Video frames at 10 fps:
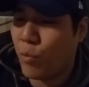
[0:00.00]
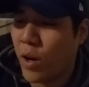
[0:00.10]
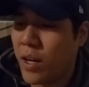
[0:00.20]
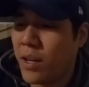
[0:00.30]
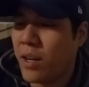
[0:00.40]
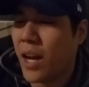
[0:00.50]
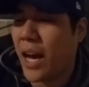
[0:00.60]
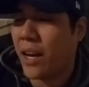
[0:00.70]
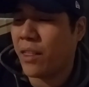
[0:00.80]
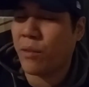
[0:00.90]
1
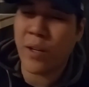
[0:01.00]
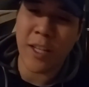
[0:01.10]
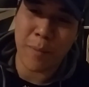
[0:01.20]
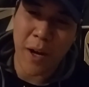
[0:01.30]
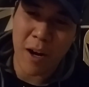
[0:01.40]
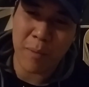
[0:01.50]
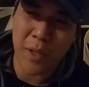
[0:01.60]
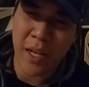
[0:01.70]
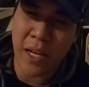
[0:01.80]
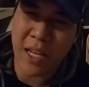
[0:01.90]
out of 3 on the power
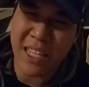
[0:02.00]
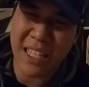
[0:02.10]
play.